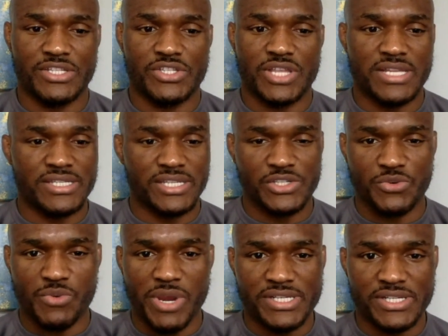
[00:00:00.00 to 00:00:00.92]
that
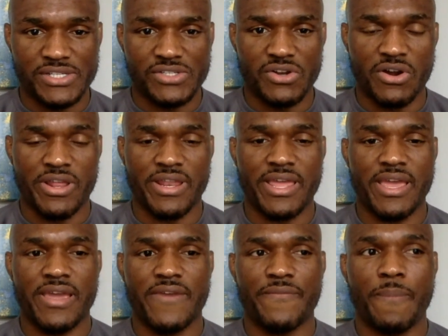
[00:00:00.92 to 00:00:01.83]
situation started,
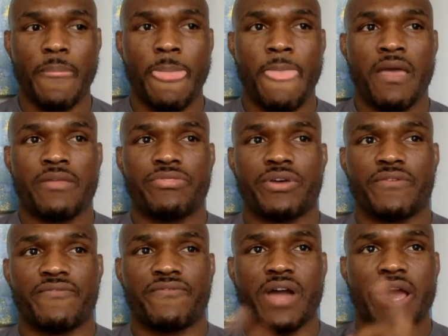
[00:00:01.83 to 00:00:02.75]
and the
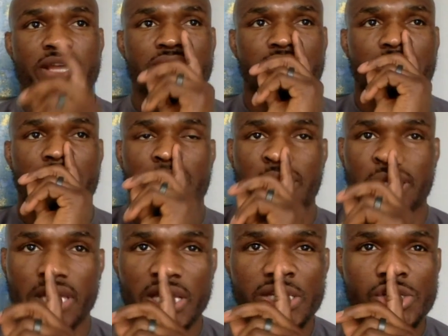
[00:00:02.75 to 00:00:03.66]
fight,
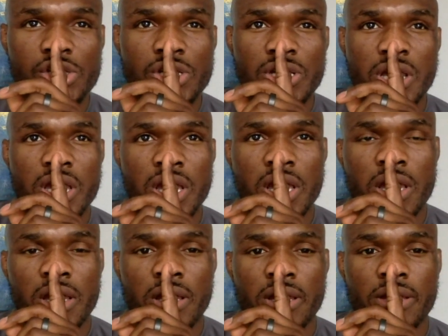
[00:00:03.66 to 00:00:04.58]
Gaethje
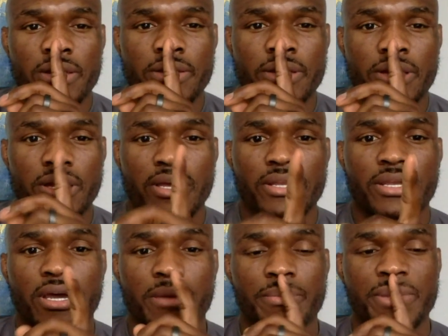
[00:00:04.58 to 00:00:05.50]
and
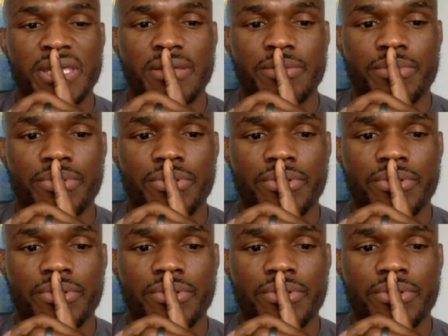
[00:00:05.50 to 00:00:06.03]
Khabib